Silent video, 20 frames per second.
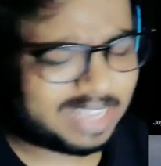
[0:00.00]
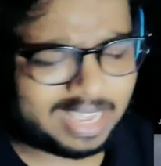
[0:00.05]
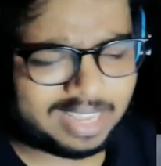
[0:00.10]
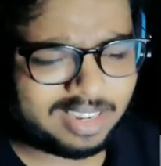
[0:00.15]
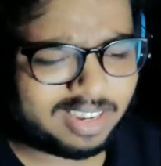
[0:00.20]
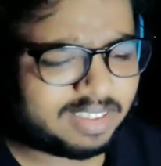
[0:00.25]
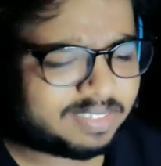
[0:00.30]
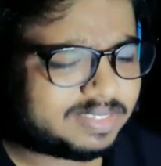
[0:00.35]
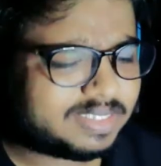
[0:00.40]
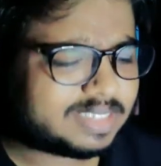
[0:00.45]
I
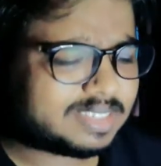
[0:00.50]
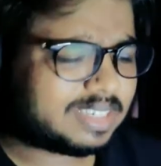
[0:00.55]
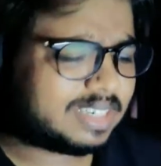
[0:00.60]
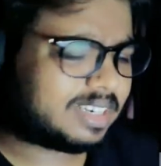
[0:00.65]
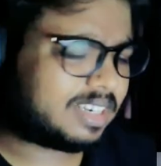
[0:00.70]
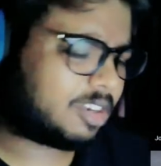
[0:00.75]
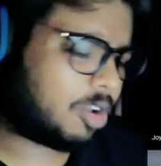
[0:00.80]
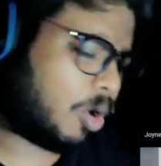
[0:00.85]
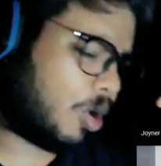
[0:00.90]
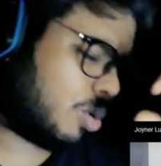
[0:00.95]
love this
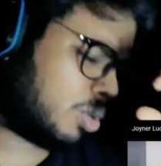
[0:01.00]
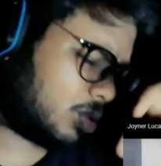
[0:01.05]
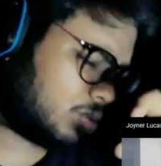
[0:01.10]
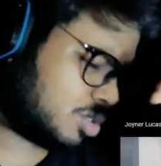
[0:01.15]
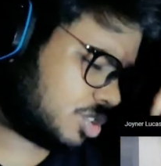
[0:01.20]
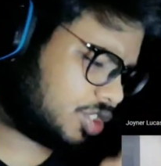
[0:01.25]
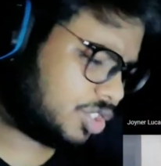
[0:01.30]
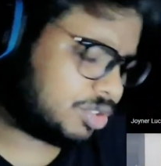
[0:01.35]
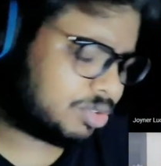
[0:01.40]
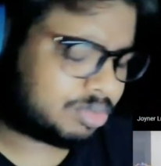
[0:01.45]
little auto
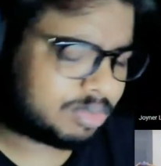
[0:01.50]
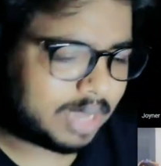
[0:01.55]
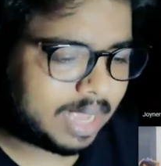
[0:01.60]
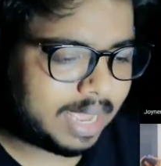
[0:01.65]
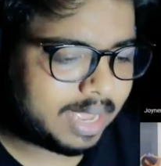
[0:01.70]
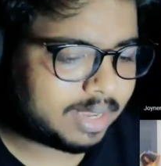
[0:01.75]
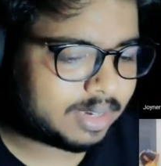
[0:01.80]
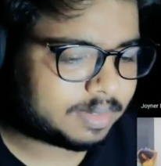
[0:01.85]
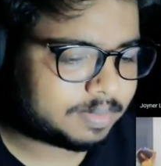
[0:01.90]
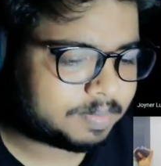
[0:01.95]
tune
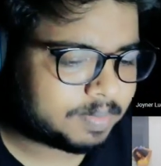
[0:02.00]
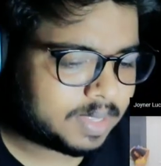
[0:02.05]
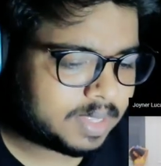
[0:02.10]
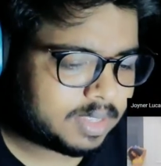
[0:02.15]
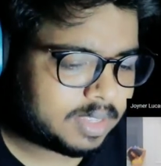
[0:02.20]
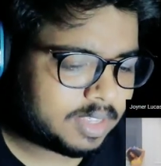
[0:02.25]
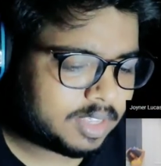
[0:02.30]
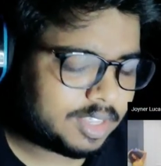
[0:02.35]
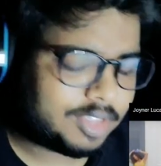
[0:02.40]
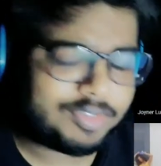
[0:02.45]
and
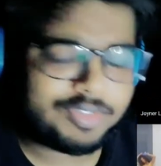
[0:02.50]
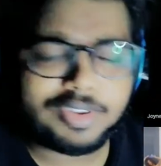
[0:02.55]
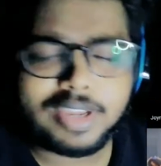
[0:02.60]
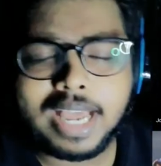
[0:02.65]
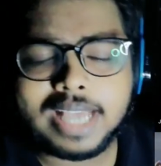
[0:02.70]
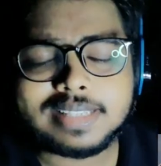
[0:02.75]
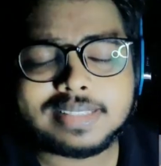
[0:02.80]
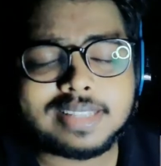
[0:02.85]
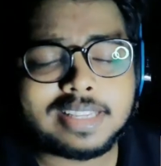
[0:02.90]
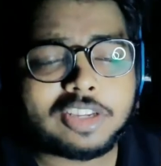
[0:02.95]
if you
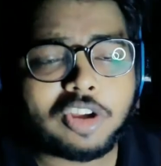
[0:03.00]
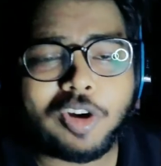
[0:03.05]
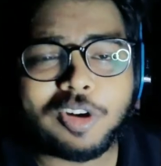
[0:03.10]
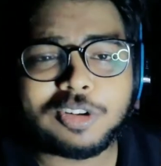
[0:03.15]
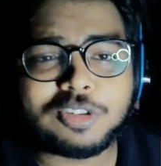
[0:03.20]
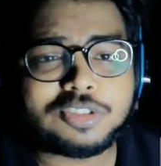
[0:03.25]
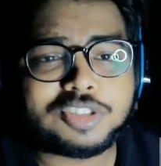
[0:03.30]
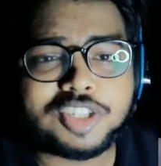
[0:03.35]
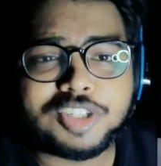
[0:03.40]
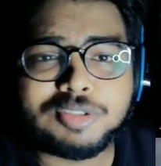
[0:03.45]
guys think
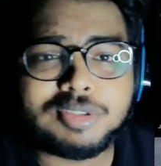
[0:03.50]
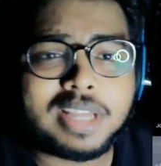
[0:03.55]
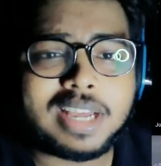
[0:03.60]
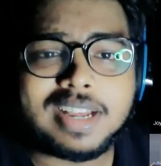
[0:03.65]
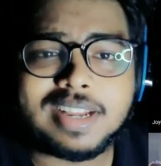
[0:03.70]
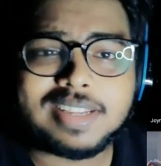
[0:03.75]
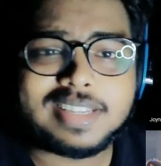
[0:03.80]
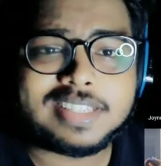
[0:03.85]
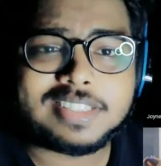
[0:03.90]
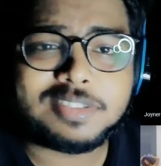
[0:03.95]
auto tune
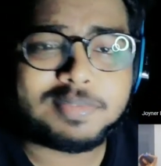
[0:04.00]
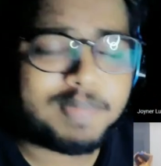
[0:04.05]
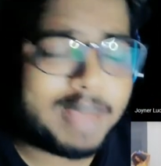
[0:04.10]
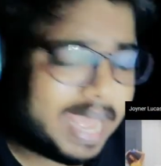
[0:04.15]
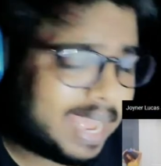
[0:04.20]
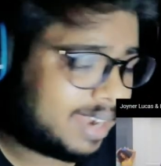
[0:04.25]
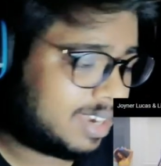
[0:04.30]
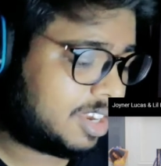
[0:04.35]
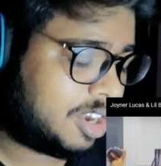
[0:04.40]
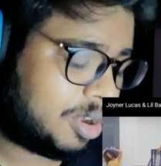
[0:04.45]
is
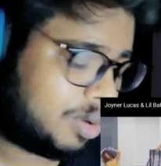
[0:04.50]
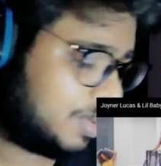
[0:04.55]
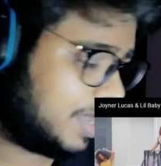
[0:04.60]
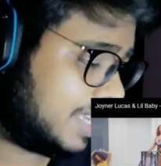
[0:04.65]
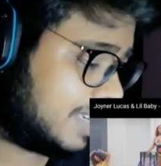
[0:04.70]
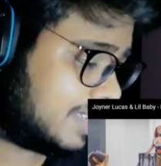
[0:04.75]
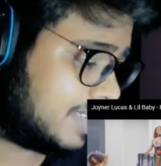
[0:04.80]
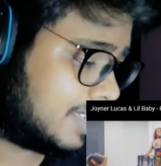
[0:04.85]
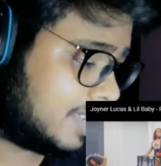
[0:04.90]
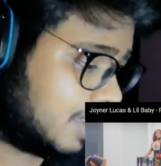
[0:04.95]
bad, no,
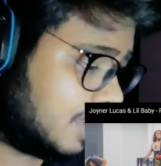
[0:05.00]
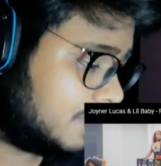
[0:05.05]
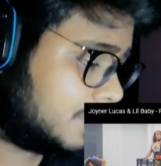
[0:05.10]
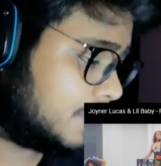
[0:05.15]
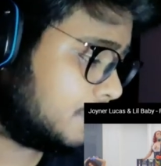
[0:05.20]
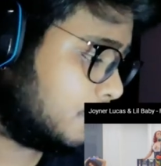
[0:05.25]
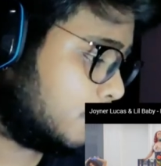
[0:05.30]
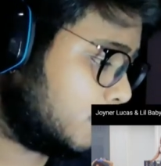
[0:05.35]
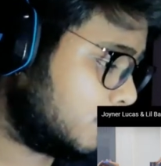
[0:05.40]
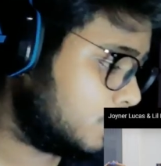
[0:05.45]
it
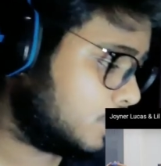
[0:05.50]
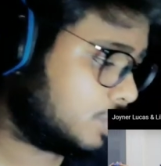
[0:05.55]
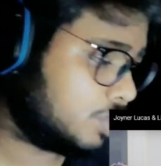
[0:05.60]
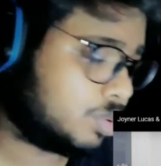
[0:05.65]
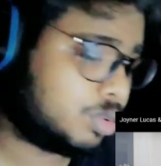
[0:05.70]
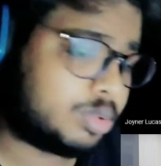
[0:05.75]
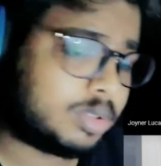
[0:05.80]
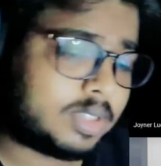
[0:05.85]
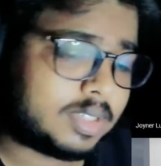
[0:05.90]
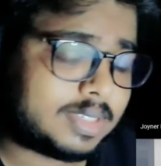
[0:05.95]
serves more
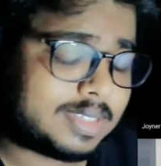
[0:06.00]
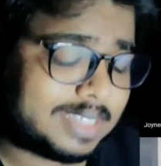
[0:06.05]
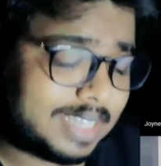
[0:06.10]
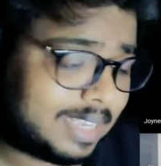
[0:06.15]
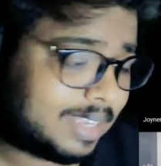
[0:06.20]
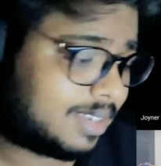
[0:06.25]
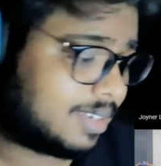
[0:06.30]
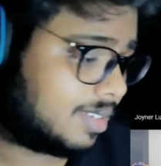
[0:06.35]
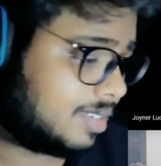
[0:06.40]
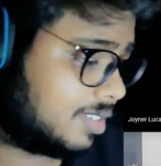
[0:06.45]
to the
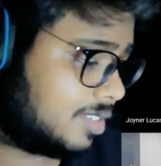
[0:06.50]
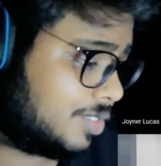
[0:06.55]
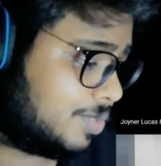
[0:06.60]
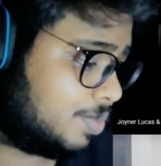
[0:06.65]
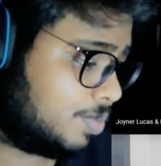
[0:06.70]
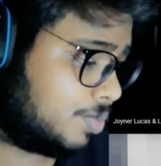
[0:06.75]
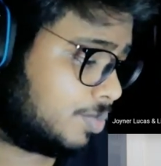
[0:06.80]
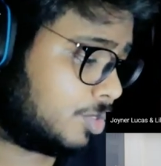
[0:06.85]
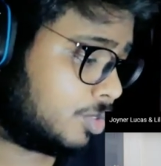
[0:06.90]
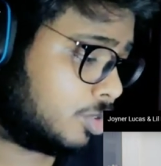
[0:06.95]
singers,
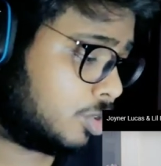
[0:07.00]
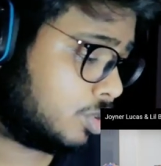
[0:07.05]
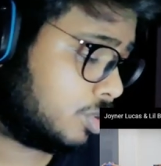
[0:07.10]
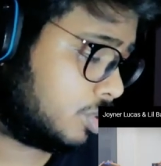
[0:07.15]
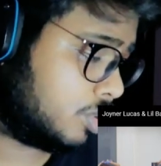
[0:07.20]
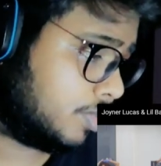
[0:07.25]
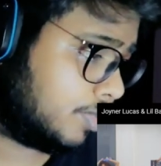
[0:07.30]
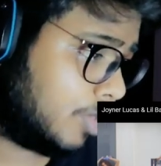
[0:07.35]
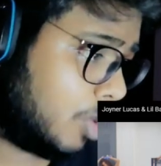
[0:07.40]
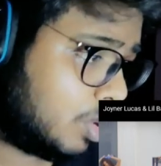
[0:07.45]

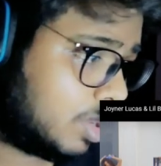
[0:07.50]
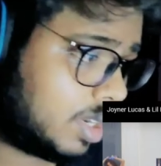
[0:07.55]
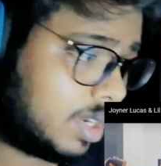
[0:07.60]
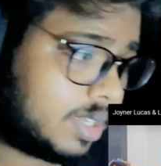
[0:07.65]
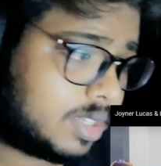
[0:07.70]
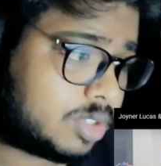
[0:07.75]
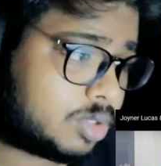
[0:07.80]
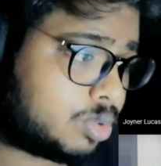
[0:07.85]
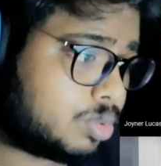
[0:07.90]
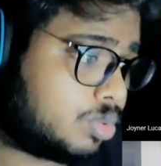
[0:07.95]
the
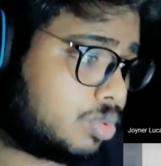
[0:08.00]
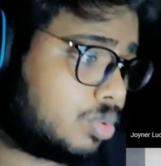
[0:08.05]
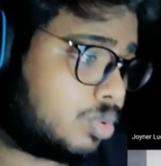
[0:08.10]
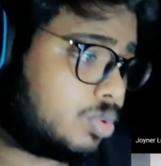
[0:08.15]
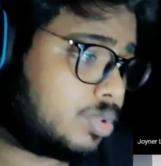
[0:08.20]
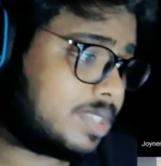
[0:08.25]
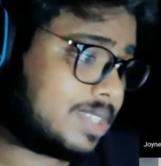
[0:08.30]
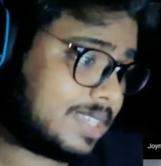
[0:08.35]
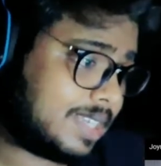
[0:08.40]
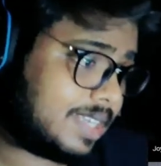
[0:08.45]
vocalists who,
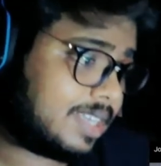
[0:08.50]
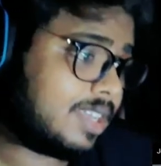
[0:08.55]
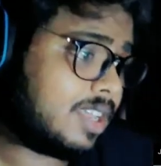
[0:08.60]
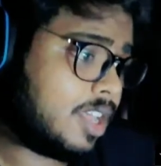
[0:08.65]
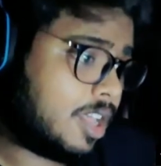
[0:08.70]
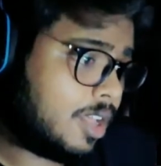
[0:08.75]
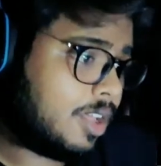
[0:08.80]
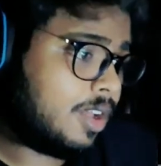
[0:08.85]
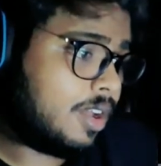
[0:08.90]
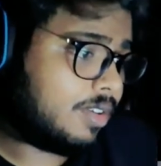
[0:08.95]
who sing
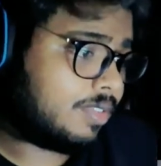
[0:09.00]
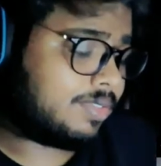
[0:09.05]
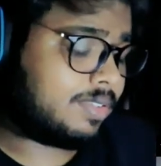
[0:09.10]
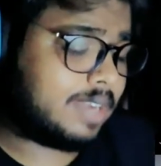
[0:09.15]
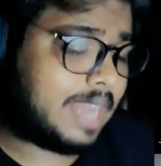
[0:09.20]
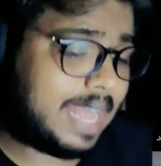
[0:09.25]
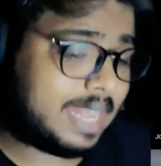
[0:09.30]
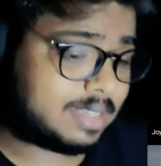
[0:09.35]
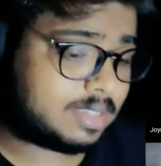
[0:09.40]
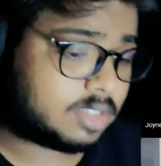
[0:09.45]
a
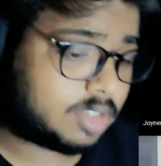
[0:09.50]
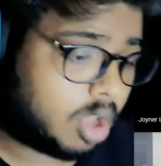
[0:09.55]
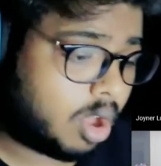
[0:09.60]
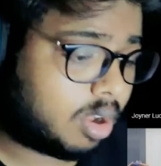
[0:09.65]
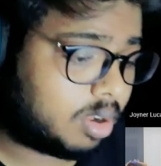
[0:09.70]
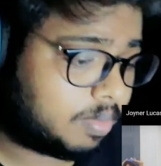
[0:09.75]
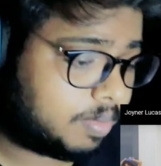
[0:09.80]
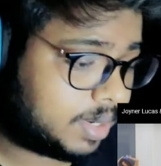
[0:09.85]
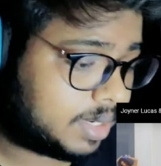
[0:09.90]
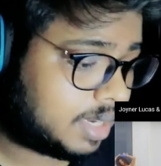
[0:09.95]
full ass
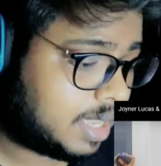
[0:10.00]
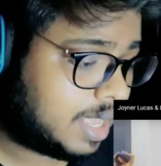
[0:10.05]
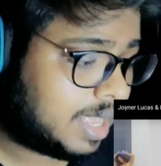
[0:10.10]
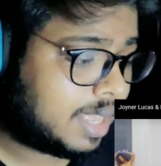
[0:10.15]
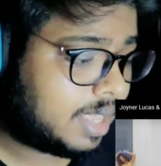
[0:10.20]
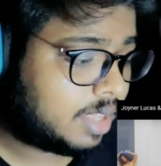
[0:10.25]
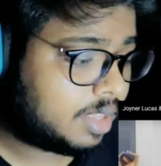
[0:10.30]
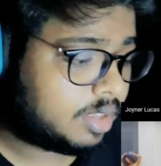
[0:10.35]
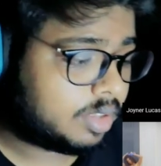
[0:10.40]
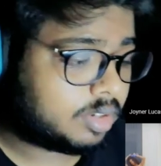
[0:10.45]
song, but
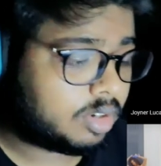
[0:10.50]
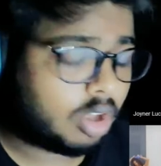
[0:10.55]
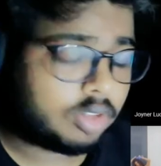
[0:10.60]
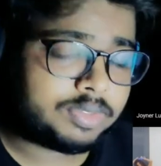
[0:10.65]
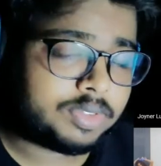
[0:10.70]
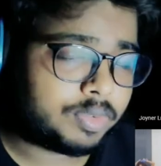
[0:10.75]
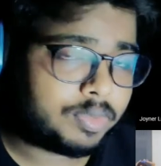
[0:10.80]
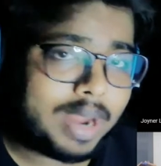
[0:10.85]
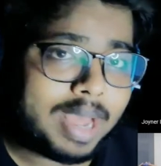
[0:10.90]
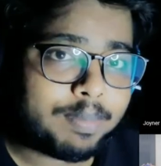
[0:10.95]

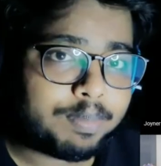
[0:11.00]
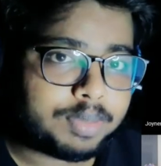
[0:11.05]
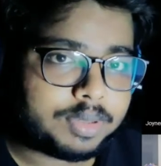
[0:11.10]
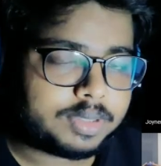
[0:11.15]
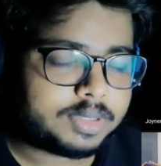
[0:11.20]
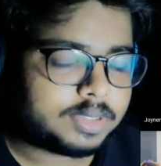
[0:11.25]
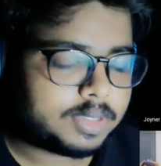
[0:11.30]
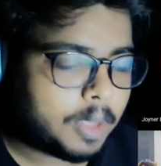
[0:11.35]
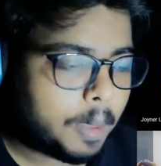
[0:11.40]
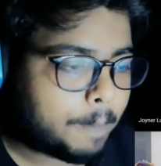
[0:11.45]
not the
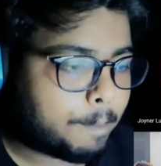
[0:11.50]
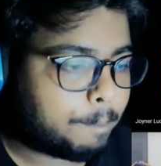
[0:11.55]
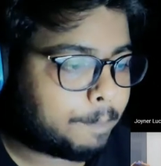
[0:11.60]
rappers.